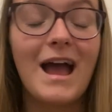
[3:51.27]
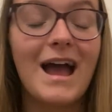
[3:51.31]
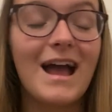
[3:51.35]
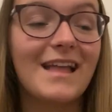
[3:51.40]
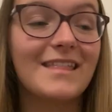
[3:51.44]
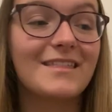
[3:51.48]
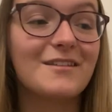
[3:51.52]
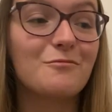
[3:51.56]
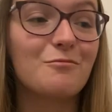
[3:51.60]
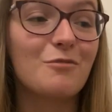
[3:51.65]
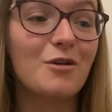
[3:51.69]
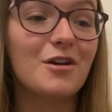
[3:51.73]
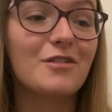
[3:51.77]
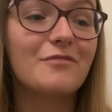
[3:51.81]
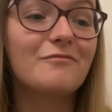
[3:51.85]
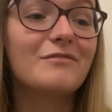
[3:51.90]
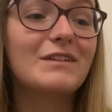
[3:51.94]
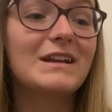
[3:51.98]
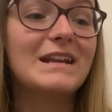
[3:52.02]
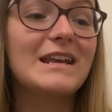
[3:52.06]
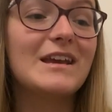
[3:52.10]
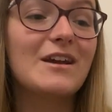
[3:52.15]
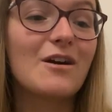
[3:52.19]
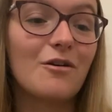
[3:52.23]
and there weren't
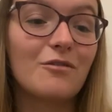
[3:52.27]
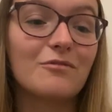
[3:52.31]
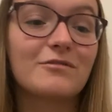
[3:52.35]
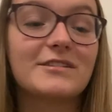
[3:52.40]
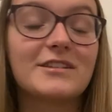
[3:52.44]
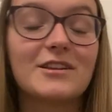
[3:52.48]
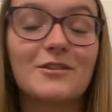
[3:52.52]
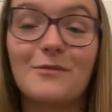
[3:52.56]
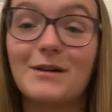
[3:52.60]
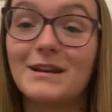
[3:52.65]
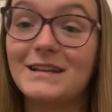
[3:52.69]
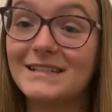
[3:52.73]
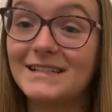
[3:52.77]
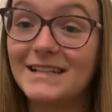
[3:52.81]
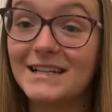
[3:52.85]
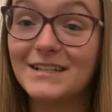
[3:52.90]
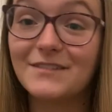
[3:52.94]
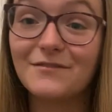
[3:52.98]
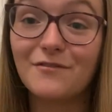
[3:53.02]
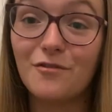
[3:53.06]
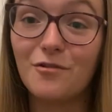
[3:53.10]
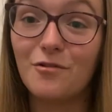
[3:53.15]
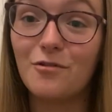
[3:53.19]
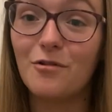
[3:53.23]
really consequences
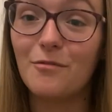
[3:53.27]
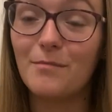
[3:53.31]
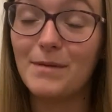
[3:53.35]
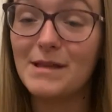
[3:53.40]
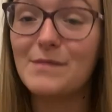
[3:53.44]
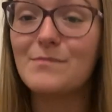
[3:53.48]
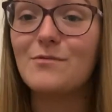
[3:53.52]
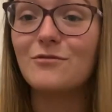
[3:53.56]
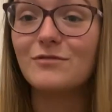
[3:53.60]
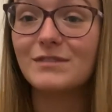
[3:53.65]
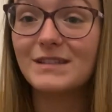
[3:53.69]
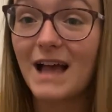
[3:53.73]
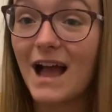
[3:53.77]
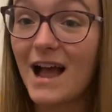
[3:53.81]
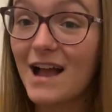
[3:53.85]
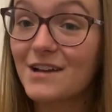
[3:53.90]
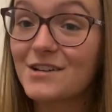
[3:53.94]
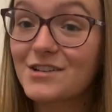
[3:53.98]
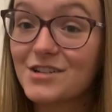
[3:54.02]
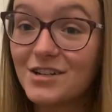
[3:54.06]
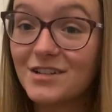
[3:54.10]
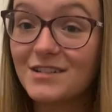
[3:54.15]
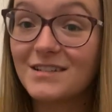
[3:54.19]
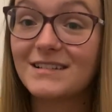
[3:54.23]
for people's
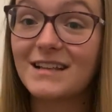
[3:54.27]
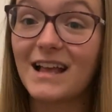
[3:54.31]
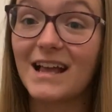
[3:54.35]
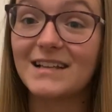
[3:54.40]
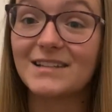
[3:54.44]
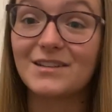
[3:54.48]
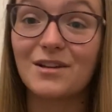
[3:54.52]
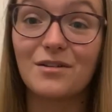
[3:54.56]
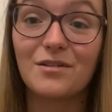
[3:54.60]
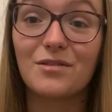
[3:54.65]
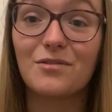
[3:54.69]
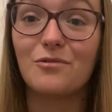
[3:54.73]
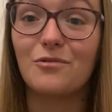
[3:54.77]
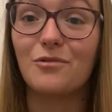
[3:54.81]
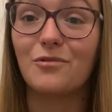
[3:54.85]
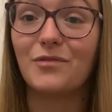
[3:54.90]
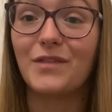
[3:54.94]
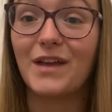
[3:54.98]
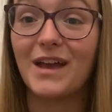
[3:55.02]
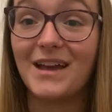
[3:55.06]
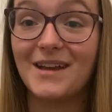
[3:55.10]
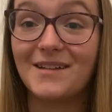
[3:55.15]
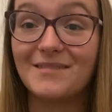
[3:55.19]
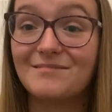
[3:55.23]
actions as I thought
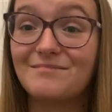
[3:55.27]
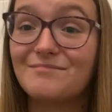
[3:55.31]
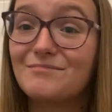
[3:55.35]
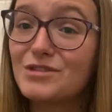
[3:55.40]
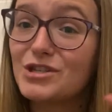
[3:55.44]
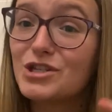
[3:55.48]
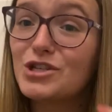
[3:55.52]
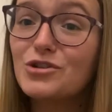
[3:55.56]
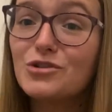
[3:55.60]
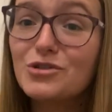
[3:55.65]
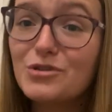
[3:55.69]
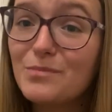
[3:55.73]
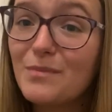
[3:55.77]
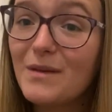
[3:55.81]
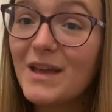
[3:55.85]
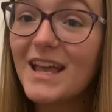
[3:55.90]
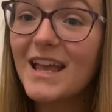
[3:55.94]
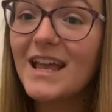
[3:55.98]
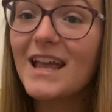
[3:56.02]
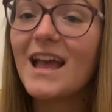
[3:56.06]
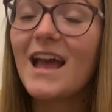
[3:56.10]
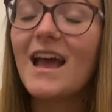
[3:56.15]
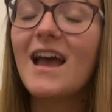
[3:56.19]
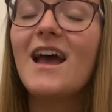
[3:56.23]
there should
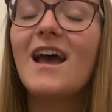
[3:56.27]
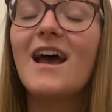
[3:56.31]
be.